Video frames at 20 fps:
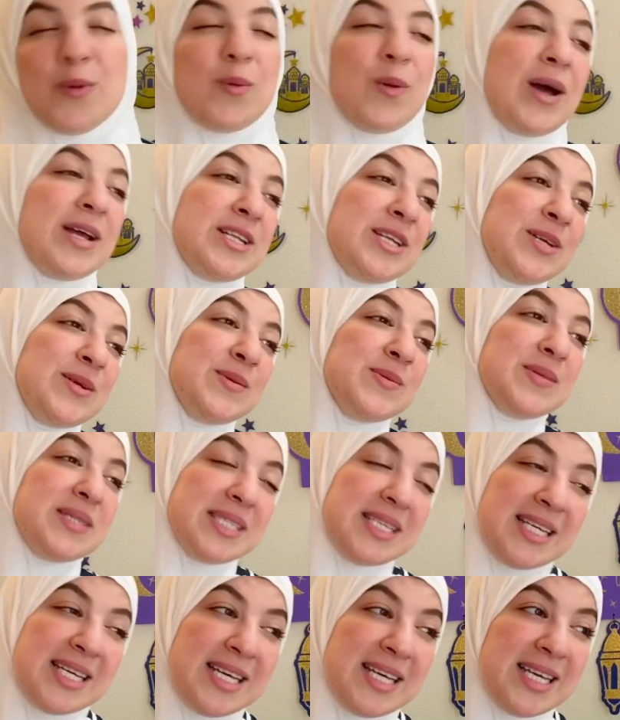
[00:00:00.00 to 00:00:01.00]
when you
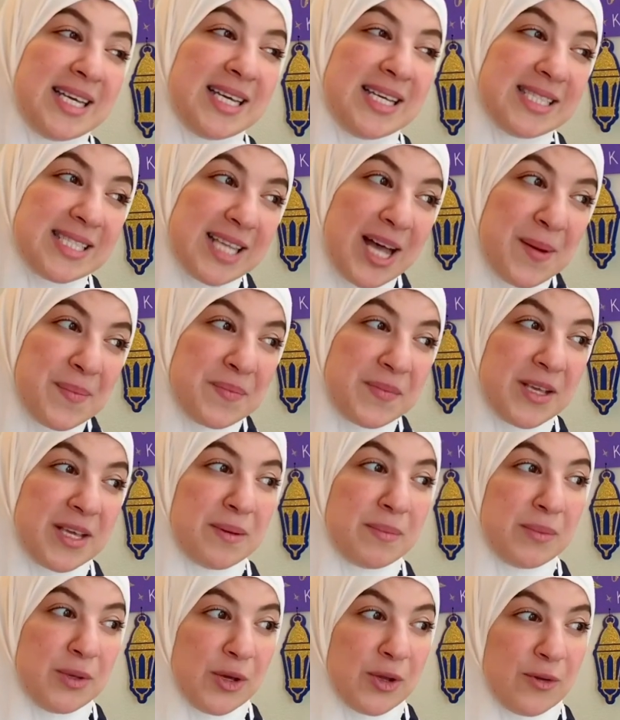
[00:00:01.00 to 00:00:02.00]
see
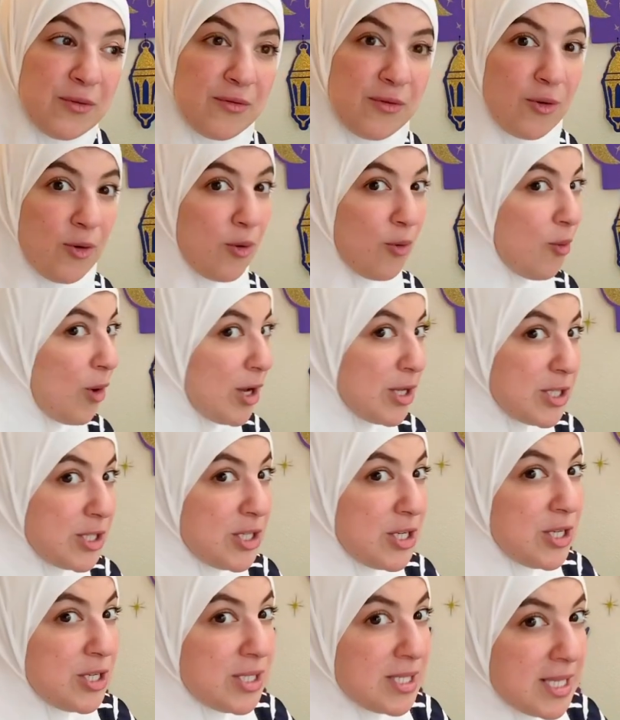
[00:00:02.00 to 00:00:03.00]
something beautiful, what do
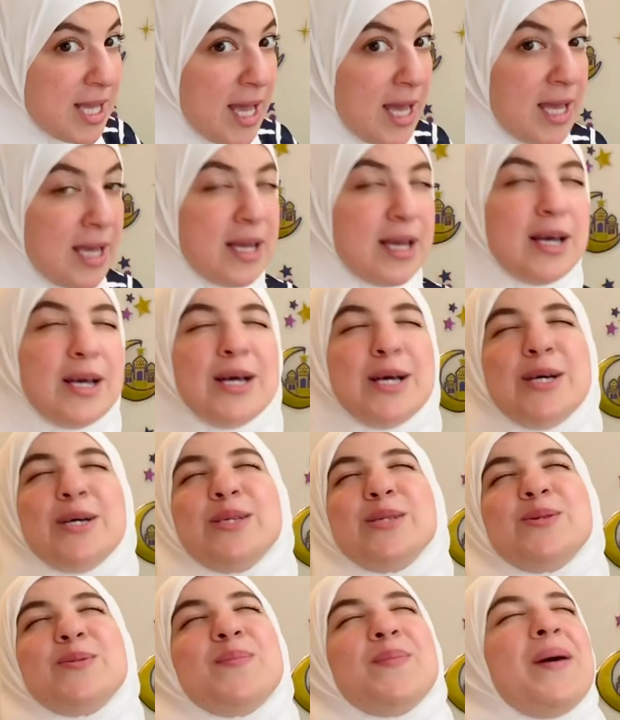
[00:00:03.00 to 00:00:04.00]
you say?
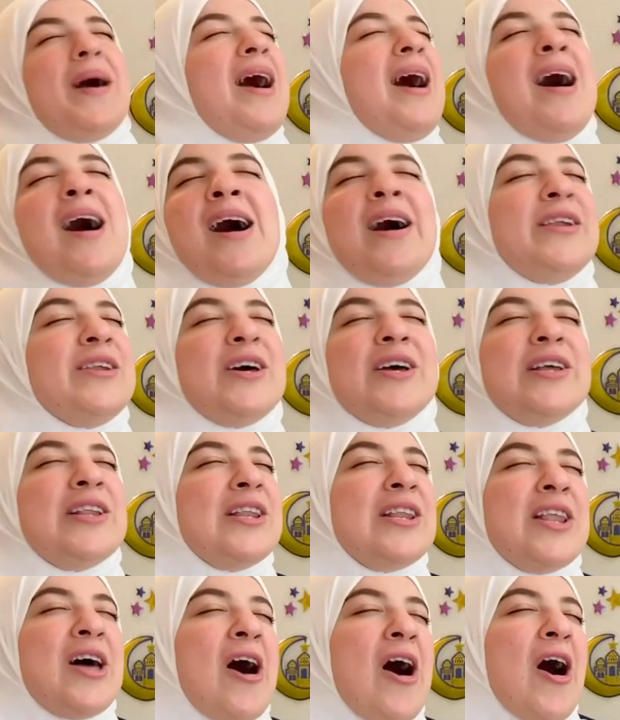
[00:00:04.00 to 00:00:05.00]

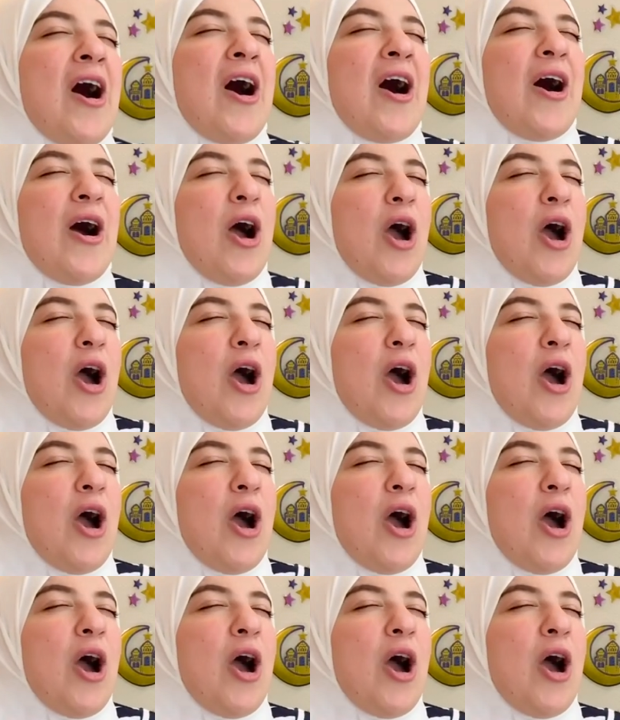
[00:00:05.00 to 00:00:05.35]
Subhanallah.